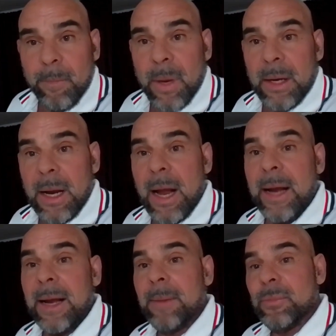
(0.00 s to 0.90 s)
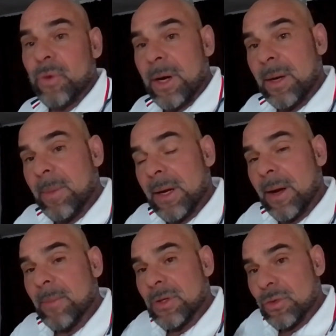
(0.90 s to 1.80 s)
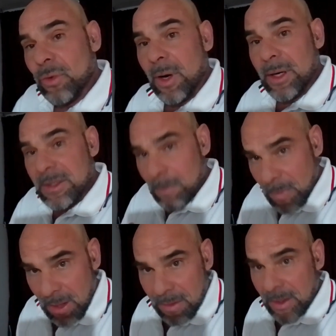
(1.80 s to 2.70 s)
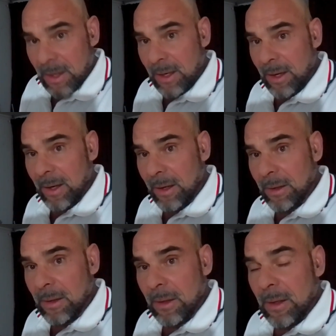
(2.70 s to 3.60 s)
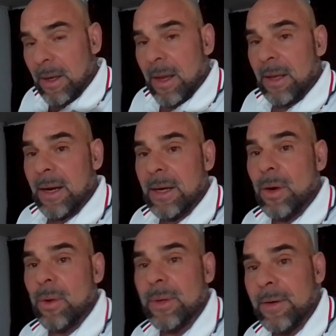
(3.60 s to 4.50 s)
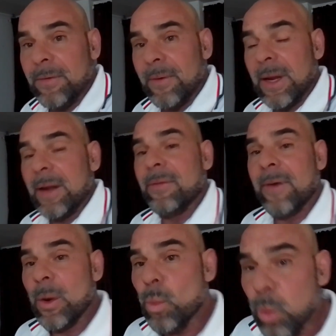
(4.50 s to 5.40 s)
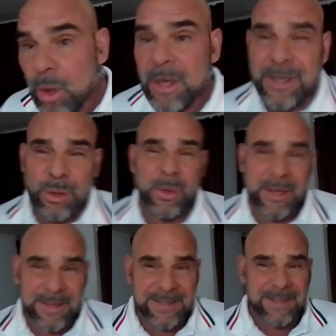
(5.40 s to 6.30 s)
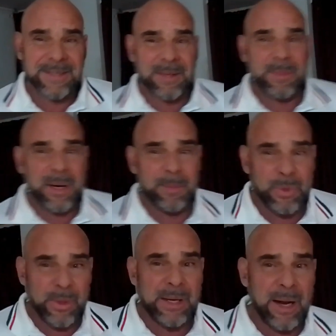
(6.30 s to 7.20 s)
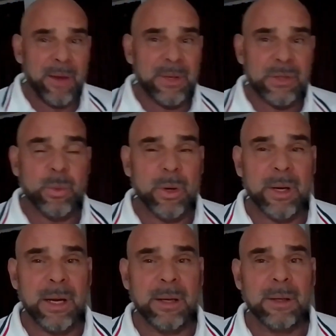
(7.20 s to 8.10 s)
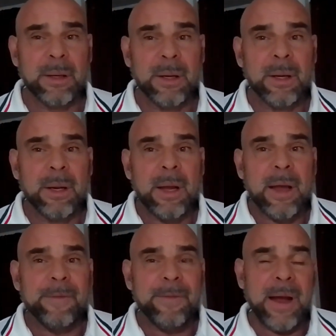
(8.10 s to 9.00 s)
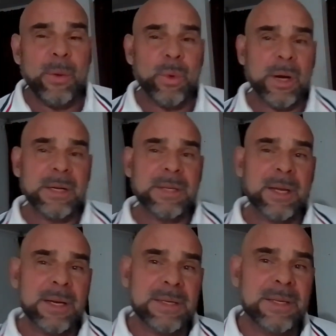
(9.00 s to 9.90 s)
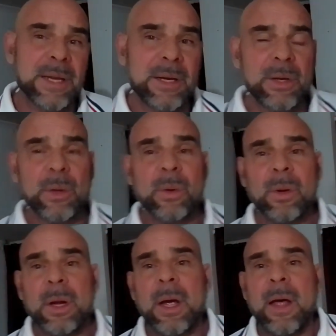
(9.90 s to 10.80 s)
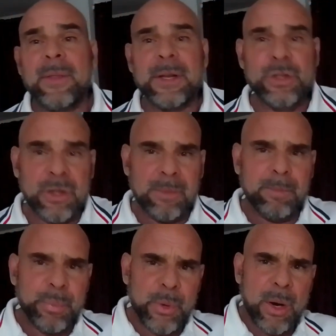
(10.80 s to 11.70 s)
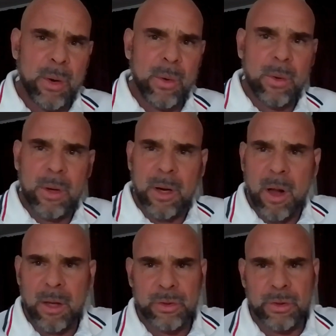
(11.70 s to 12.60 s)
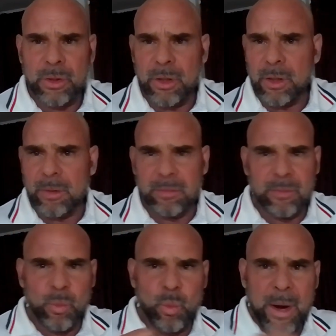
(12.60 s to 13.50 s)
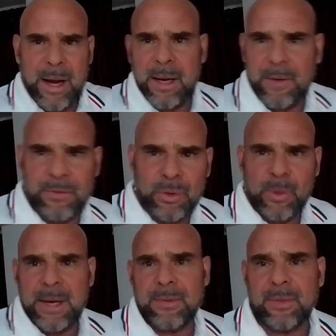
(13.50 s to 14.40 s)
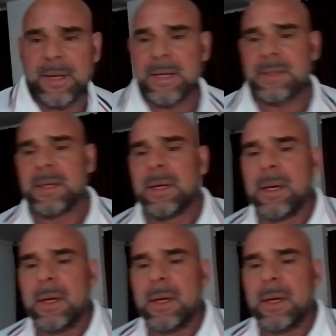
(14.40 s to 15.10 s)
but I am trying to become the strongest me that I can. And I know that if I weren't doing the system that I'm doing now that's working, if I were to continue the gym bro culture way of doing things,